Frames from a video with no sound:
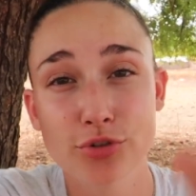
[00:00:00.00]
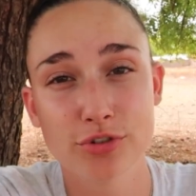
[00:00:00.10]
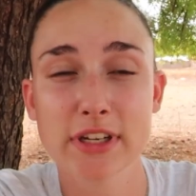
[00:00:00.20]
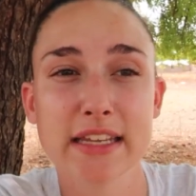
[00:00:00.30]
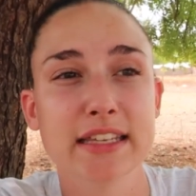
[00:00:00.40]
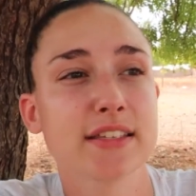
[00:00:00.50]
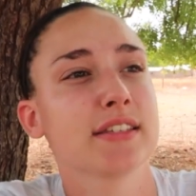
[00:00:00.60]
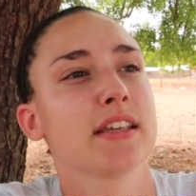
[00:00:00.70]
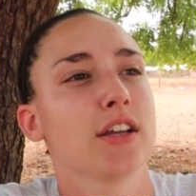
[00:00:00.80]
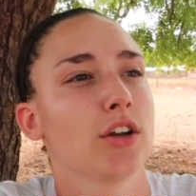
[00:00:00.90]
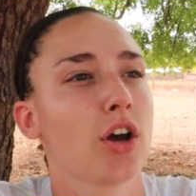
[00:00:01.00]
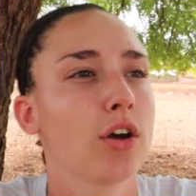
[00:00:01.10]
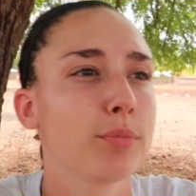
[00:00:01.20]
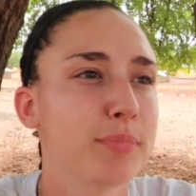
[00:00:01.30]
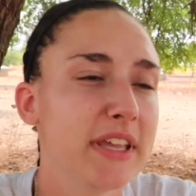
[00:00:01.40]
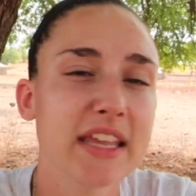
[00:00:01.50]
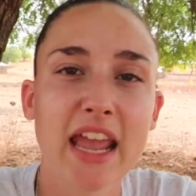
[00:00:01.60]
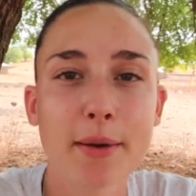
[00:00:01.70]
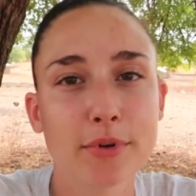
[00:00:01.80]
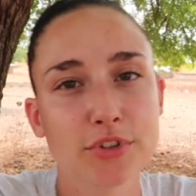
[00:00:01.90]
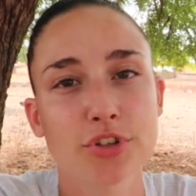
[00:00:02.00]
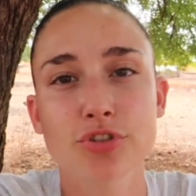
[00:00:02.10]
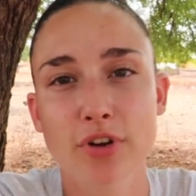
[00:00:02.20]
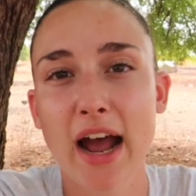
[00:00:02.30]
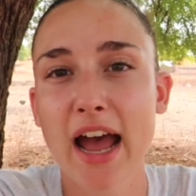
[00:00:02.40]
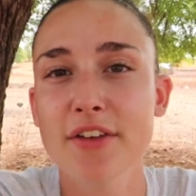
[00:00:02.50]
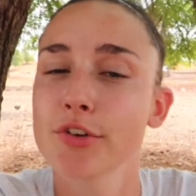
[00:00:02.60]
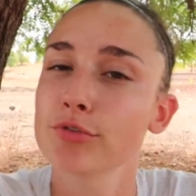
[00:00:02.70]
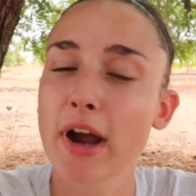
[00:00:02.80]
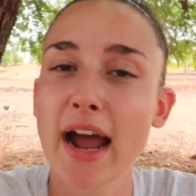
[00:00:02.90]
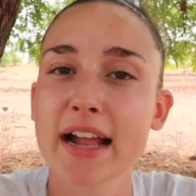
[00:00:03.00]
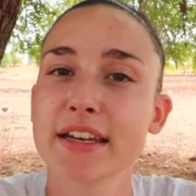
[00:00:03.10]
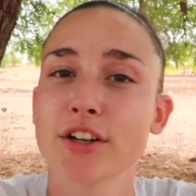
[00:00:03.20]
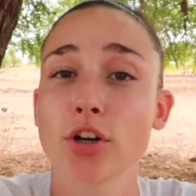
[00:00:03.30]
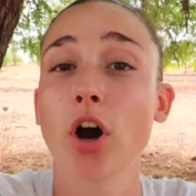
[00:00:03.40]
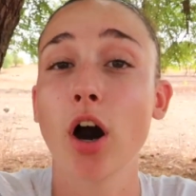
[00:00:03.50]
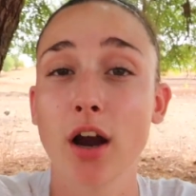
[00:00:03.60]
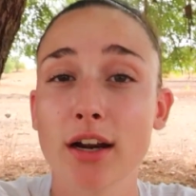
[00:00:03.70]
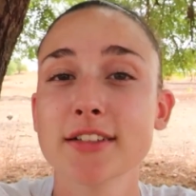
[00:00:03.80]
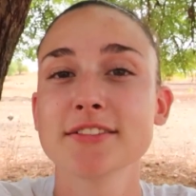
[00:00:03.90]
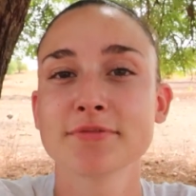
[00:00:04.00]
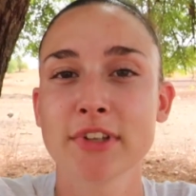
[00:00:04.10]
trees, being able to drive and ride in a car.